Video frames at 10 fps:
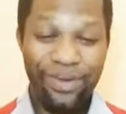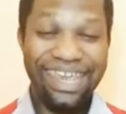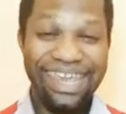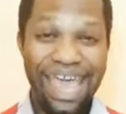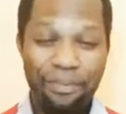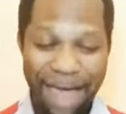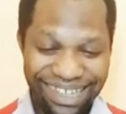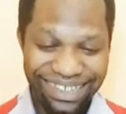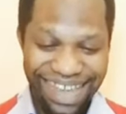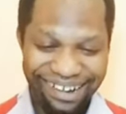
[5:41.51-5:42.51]
we
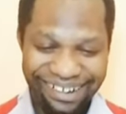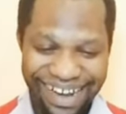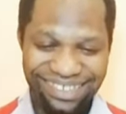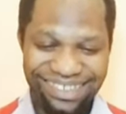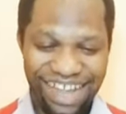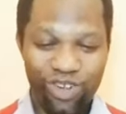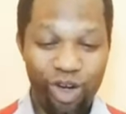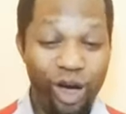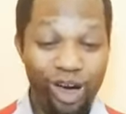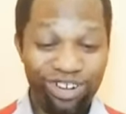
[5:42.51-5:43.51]
hereby direct that
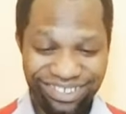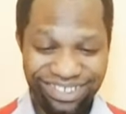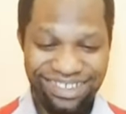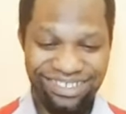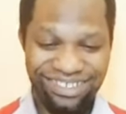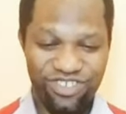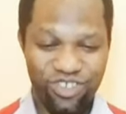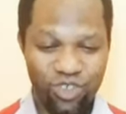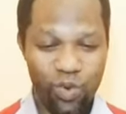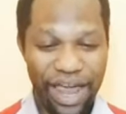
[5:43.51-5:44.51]
all
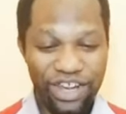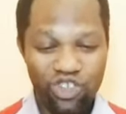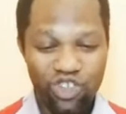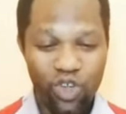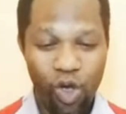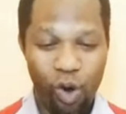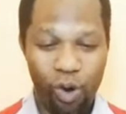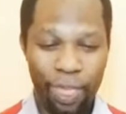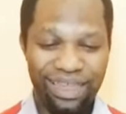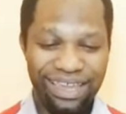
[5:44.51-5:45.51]
churches should ensure